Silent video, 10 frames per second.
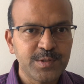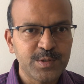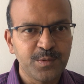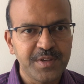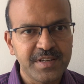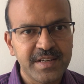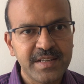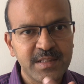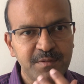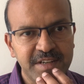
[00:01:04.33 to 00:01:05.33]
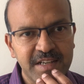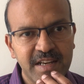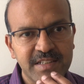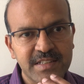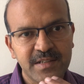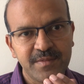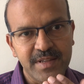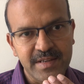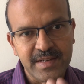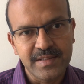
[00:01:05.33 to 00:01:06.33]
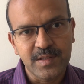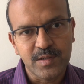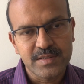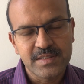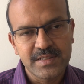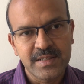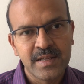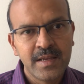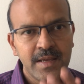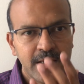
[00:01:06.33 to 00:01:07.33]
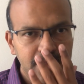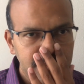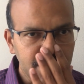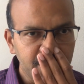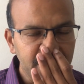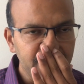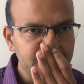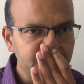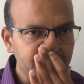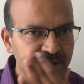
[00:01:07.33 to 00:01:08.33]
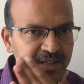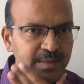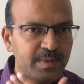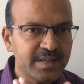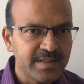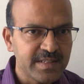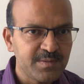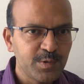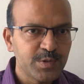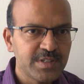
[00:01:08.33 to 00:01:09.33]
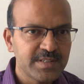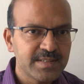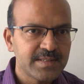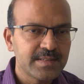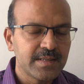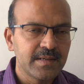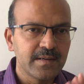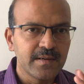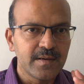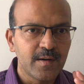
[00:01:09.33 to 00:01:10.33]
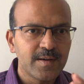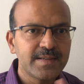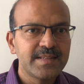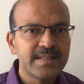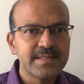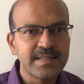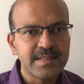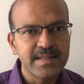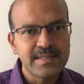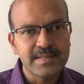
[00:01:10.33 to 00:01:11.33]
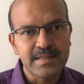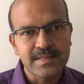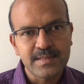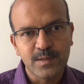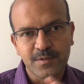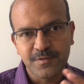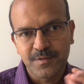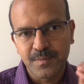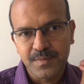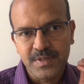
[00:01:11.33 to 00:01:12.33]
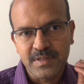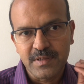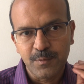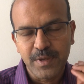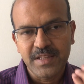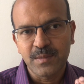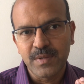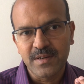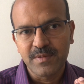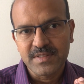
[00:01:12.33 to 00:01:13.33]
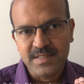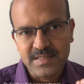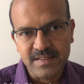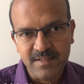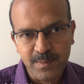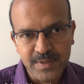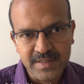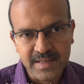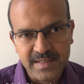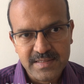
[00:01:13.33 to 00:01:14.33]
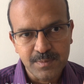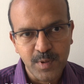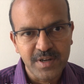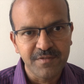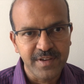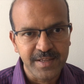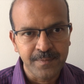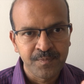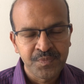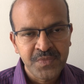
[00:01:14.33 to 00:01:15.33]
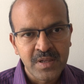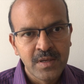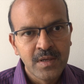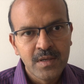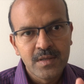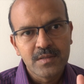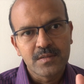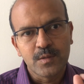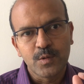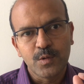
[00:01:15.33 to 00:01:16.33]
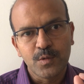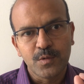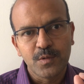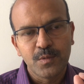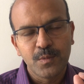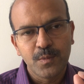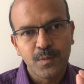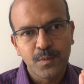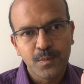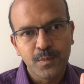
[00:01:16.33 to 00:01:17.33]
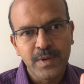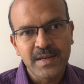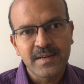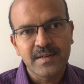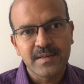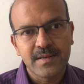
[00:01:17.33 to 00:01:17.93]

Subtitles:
so we are needing the ventilation, we are needing the oxygen. Sometimes we may need blood transfusions. All these increase the risk of the way the blood vessels develop in the eyes modifying. So when